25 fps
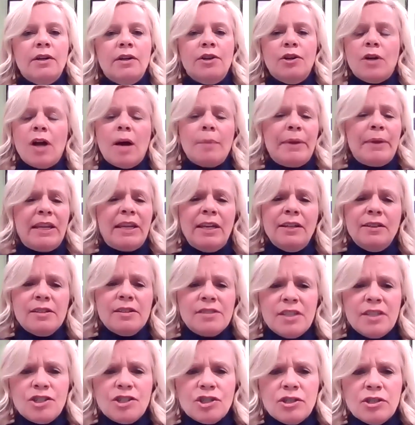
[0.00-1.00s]
You're not making
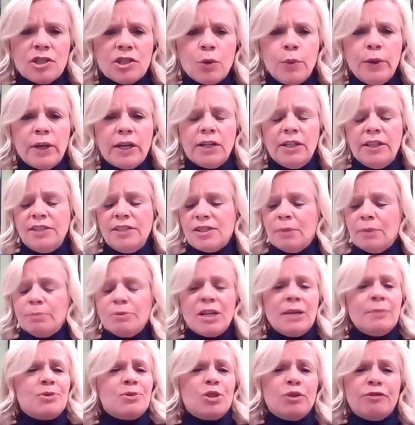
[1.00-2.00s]
decisions quickly.
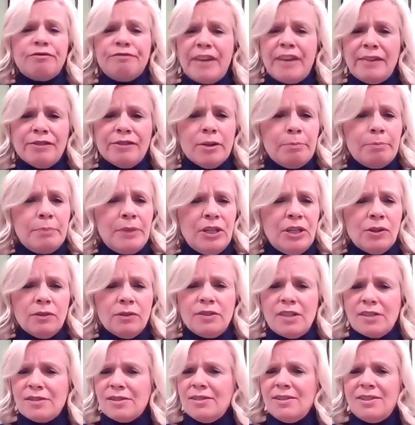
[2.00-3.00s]
Sometimes your favorite meal
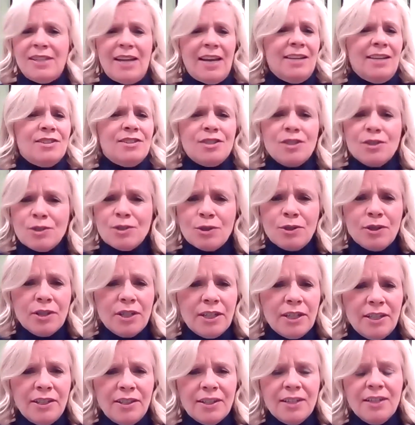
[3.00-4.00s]
doesn't taste as
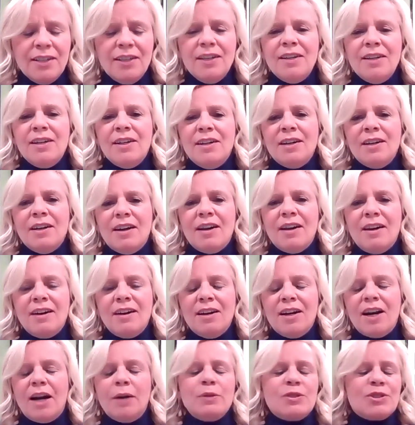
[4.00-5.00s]
good.
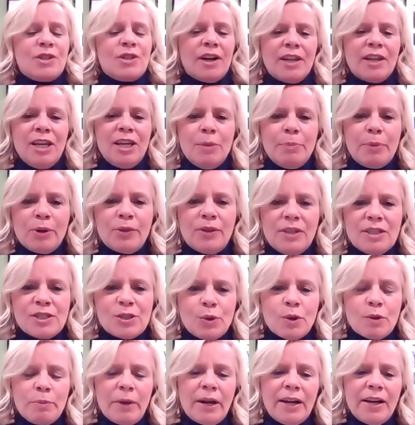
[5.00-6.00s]
I was talking about this
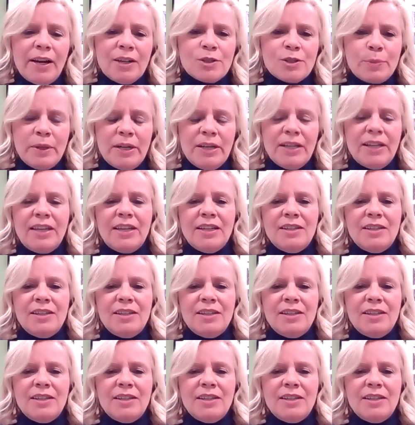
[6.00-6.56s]
with my husband and